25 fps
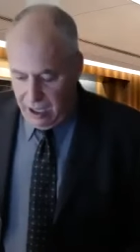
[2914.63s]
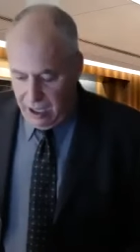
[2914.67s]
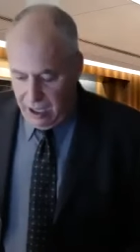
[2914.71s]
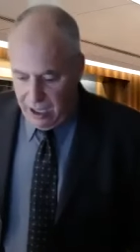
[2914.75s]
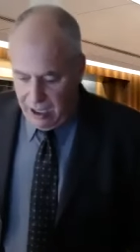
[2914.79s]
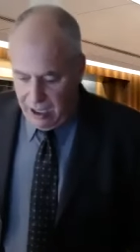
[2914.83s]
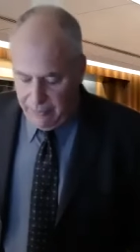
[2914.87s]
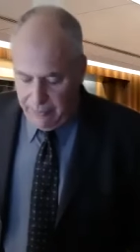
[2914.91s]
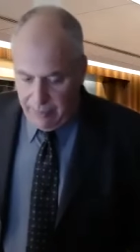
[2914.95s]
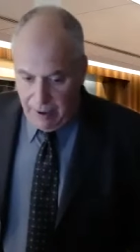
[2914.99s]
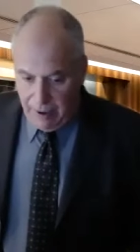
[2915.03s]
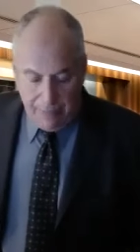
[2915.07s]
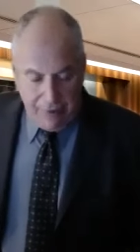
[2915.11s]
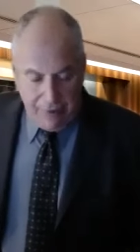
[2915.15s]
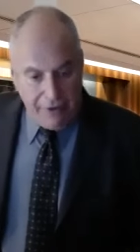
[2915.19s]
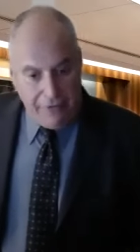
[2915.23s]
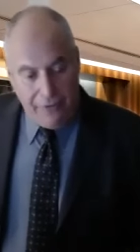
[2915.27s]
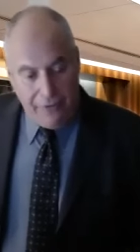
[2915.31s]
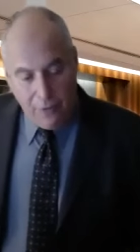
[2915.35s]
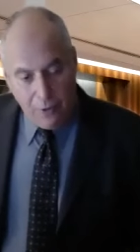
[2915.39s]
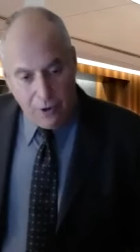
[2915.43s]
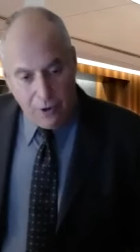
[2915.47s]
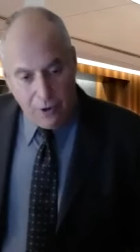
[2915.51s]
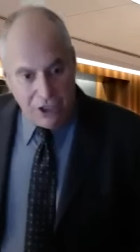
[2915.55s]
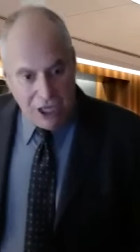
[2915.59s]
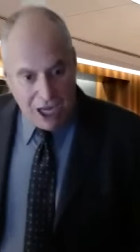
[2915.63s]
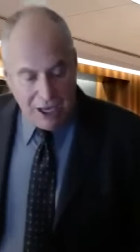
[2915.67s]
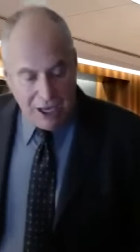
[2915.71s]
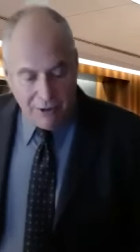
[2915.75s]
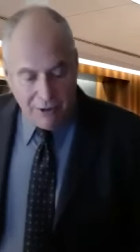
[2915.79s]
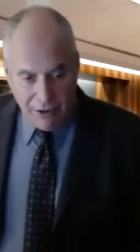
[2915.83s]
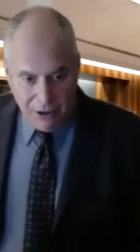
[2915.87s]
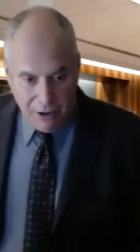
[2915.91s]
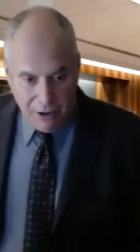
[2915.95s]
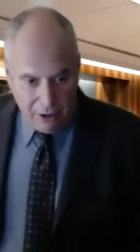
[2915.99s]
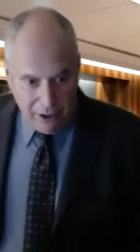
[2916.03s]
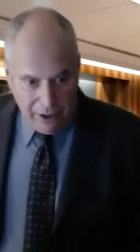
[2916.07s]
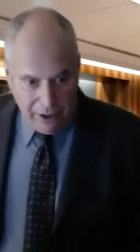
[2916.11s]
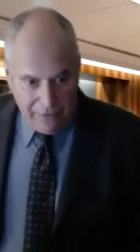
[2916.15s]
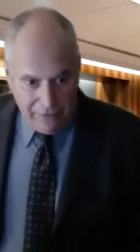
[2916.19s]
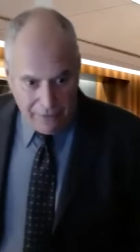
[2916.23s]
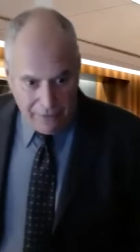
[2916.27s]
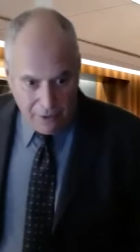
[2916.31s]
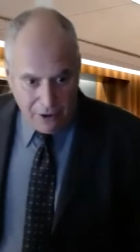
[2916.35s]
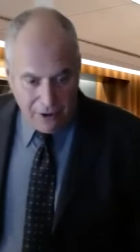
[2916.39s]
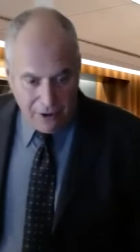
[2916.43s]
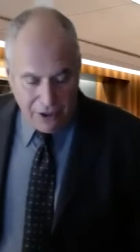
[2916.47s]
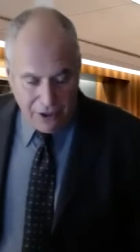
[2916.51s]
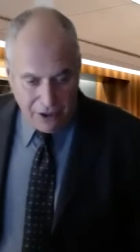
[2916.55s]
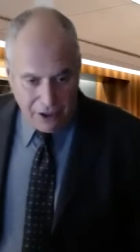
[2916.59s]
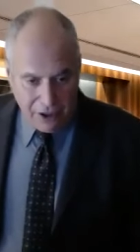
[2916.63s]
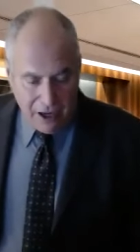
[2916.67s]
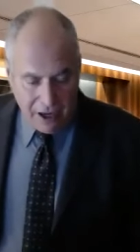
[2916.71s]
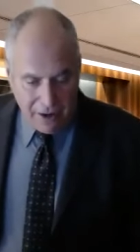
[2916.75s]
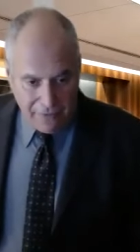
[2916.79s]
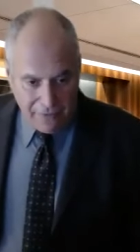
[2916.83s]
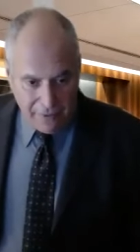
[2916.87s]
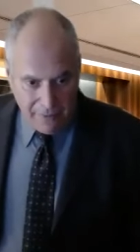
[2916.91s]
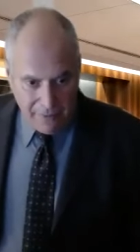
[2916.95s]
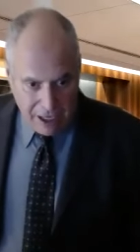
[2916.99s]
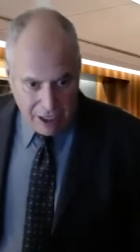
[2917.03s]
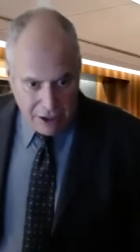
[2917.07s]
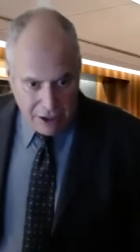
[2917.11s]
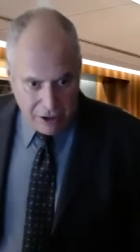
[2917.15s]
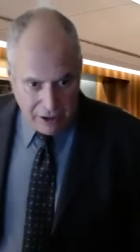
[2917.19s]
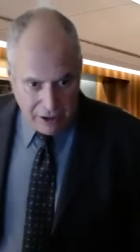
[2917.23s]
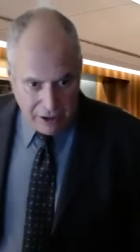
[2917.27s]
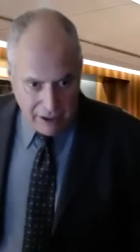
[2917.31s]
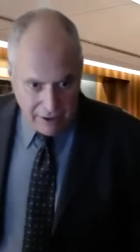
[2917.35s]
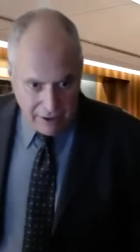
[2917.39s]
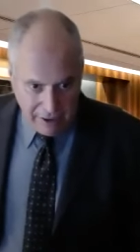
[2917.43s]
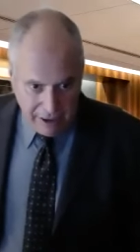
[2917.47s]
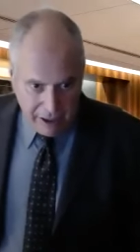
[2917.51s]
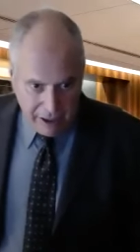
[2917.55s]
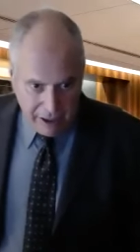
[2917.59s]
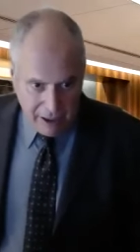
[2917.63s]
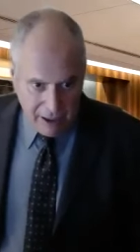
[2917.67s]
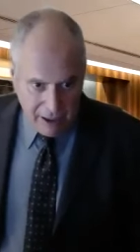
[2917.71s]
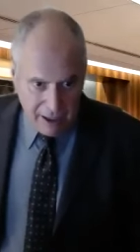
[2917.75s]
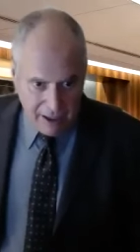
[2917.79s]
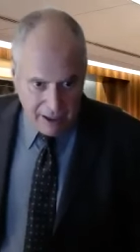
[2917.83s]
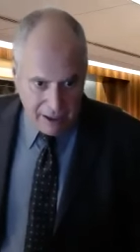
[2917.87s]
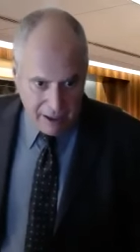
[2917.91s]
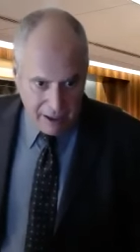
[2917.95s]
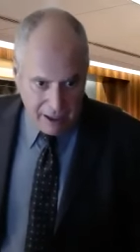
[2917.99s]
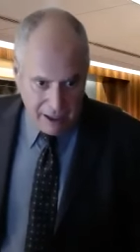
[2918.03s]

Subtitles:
but before January 24th, the confirmation hearing,